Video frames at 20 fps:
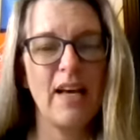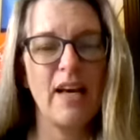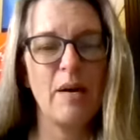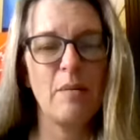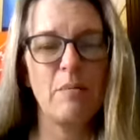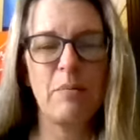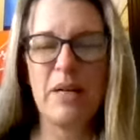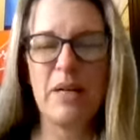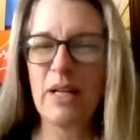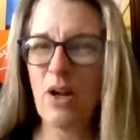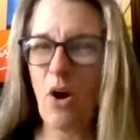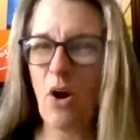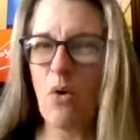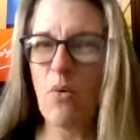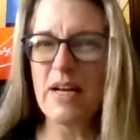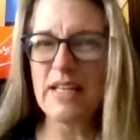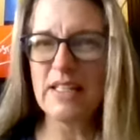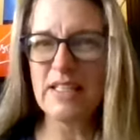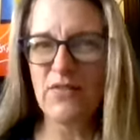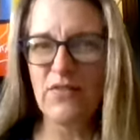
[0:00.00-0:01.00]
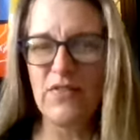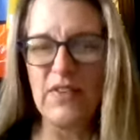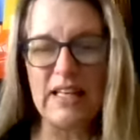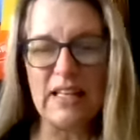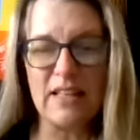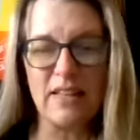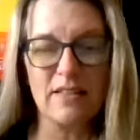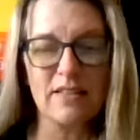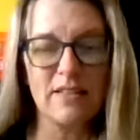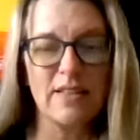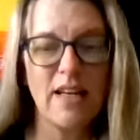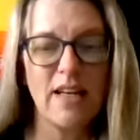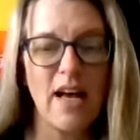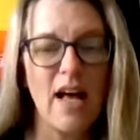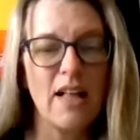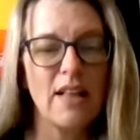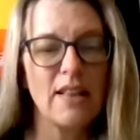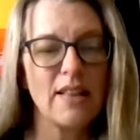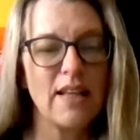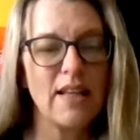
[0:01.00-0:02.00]
But it always feels
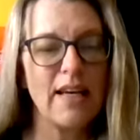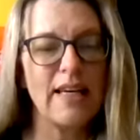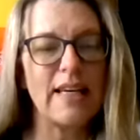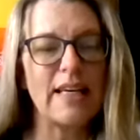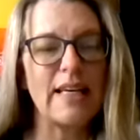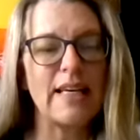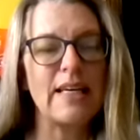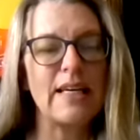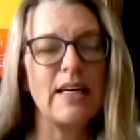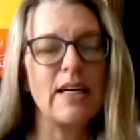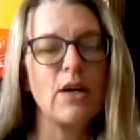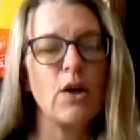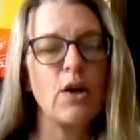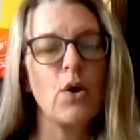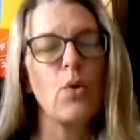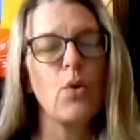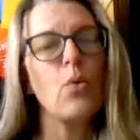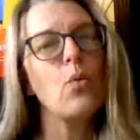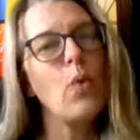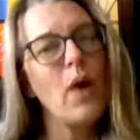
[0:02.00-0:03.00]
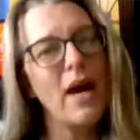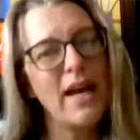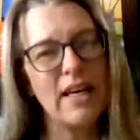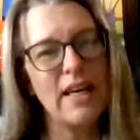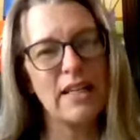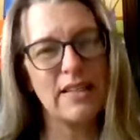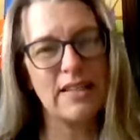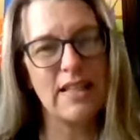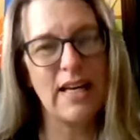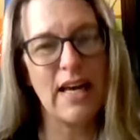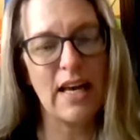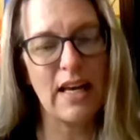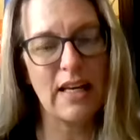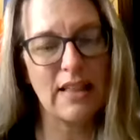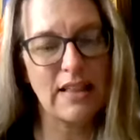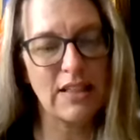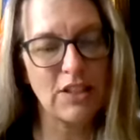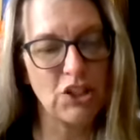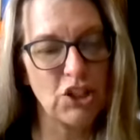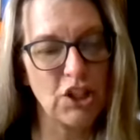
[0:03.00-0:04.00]
like weigh-in day
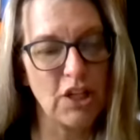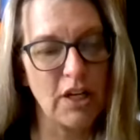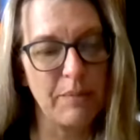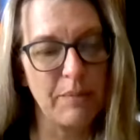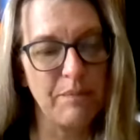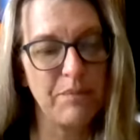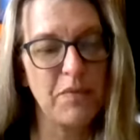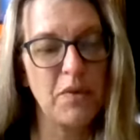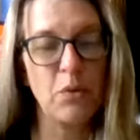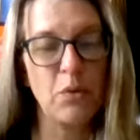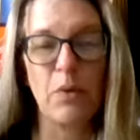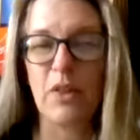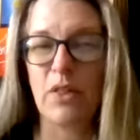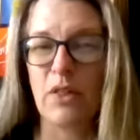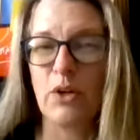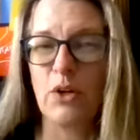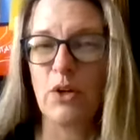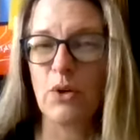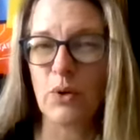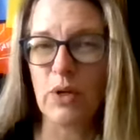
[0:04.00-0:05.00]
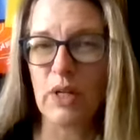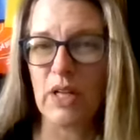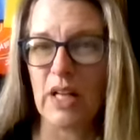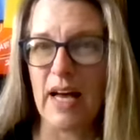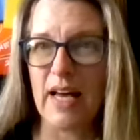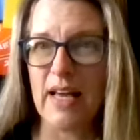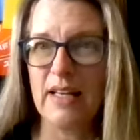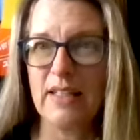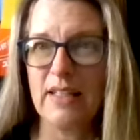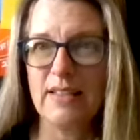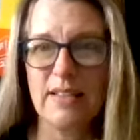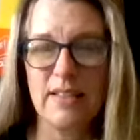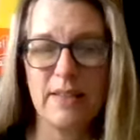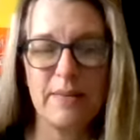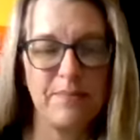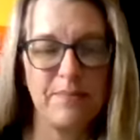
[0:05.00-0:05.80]
at the gym with a new client.